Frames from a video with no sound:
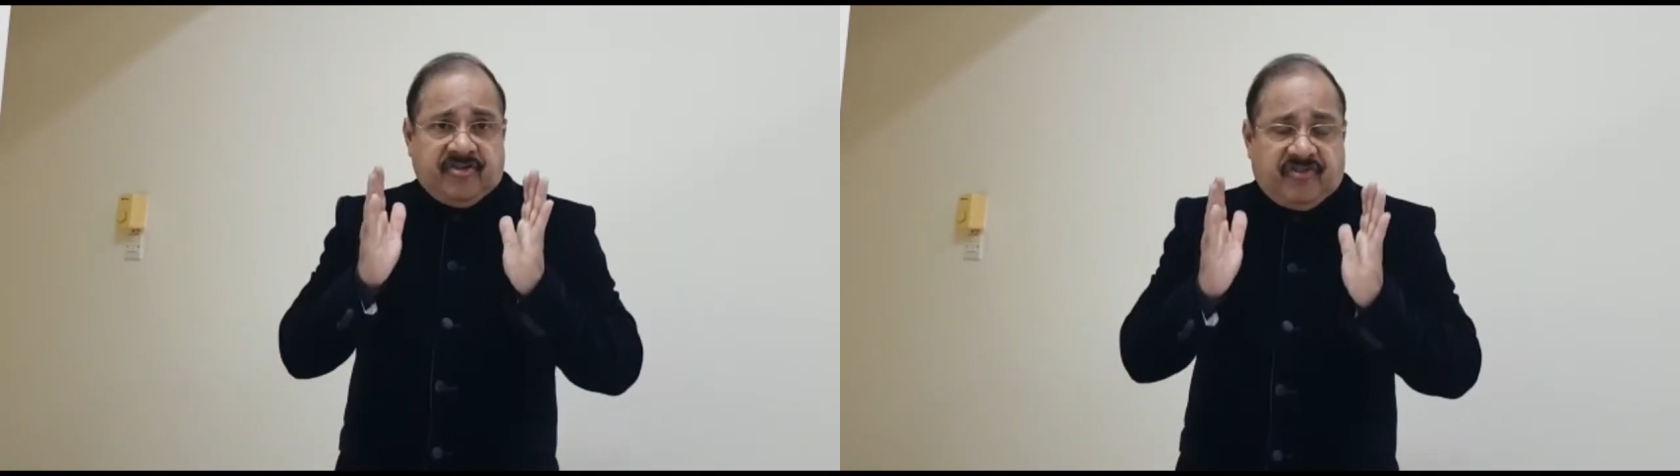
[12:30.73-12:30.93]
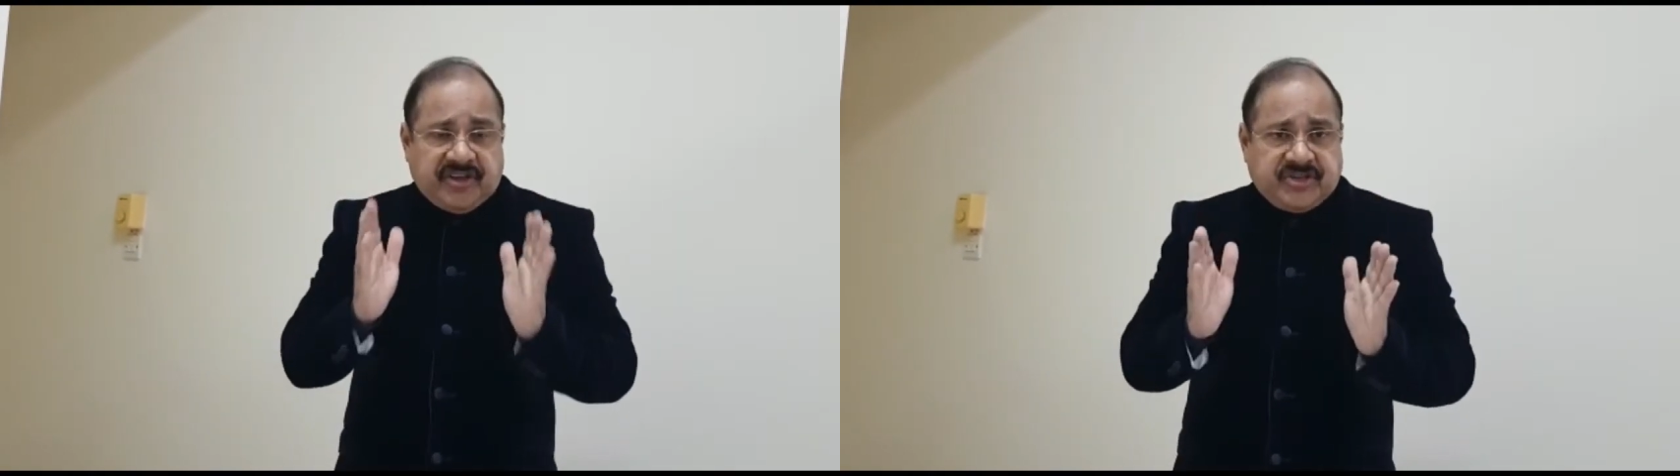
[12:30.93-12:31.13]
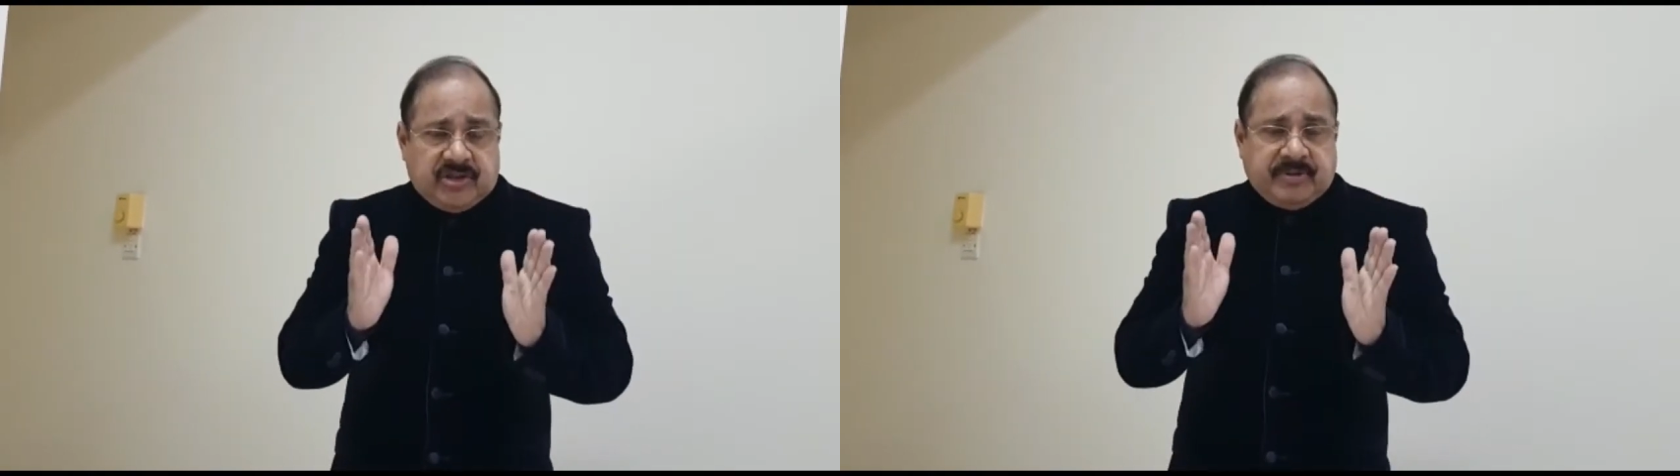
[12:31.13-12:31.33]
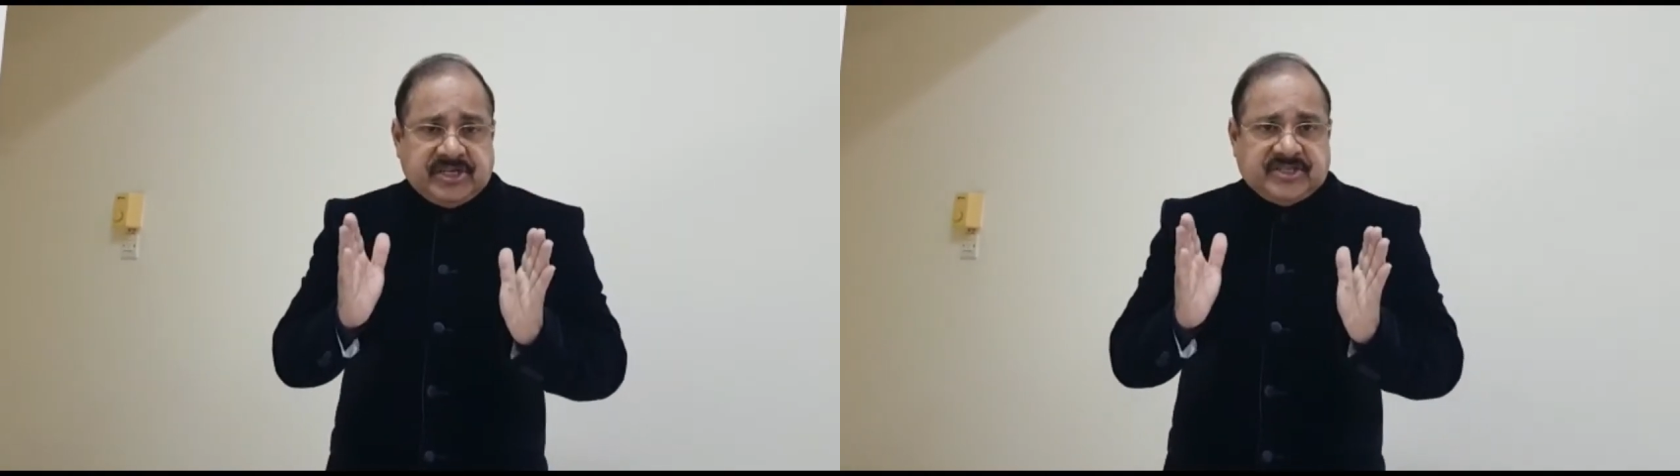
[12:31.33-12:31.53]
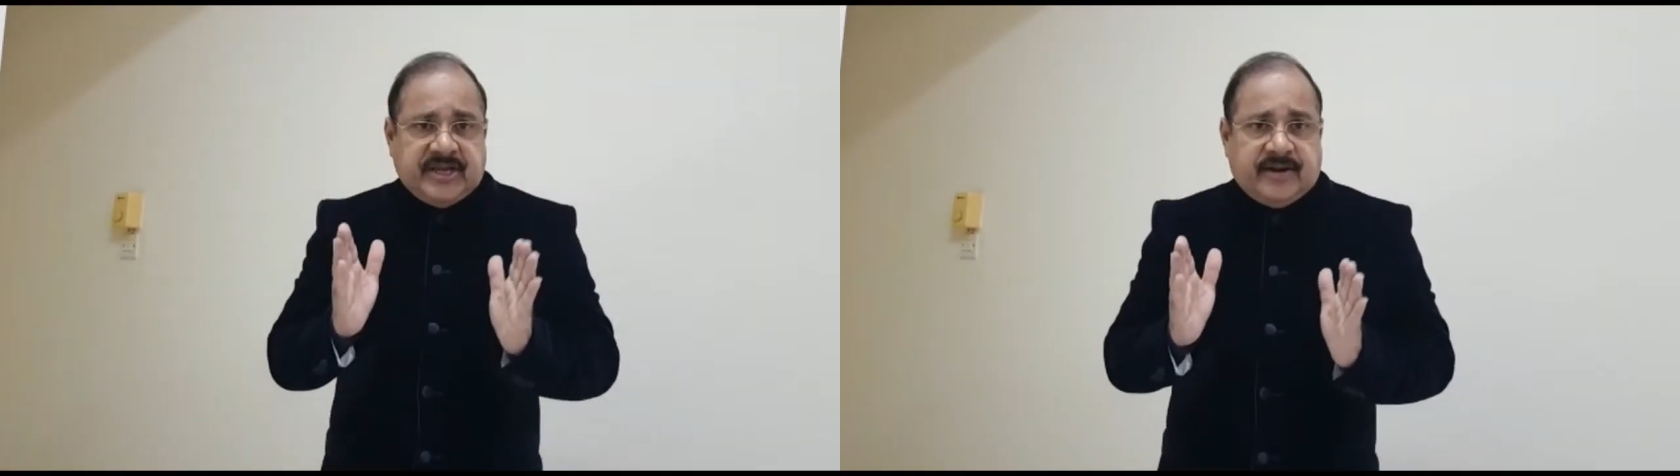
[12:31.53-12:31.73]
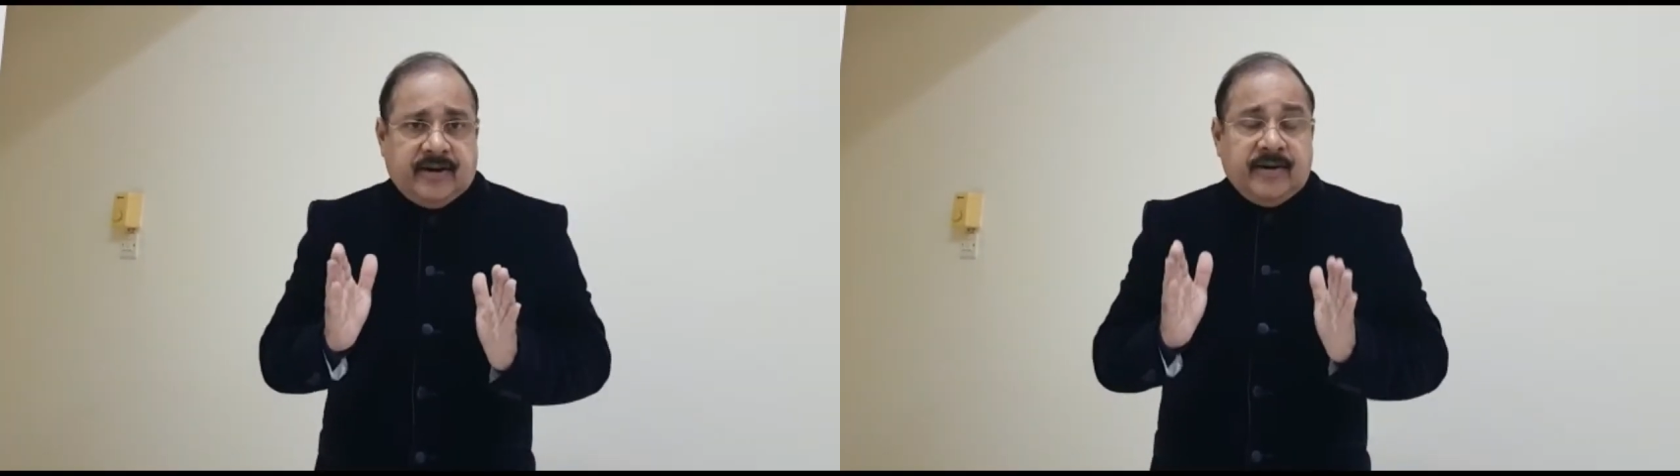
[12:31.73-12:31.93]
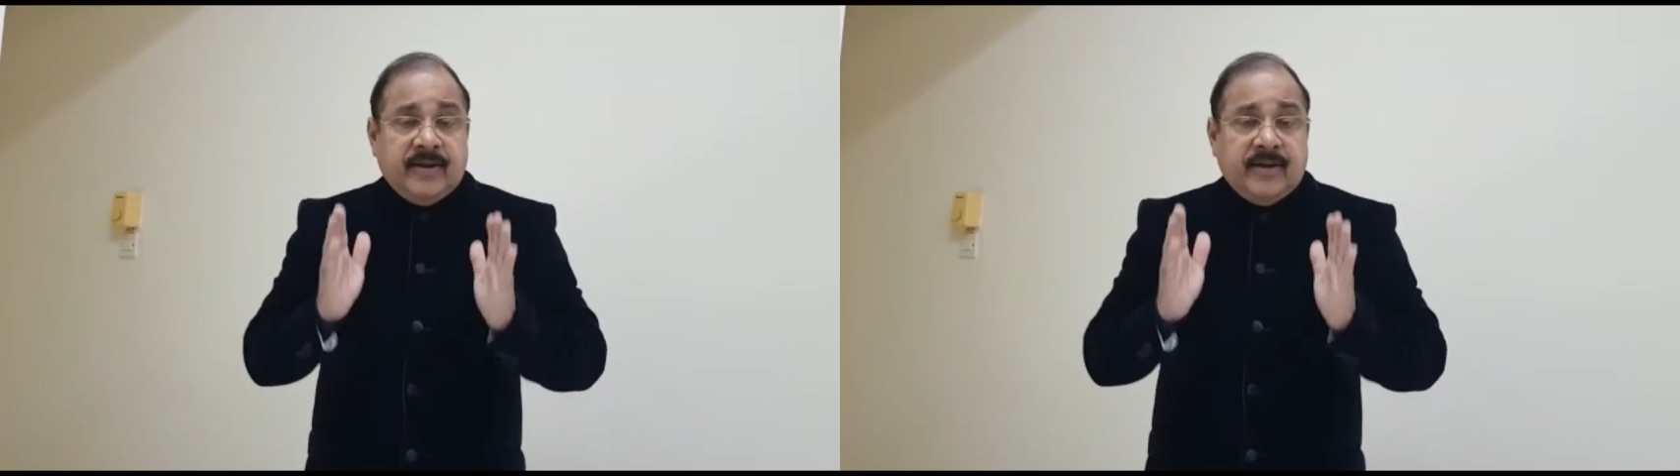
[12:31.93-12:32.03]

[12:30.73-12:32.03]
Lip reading: phases of the business cycle,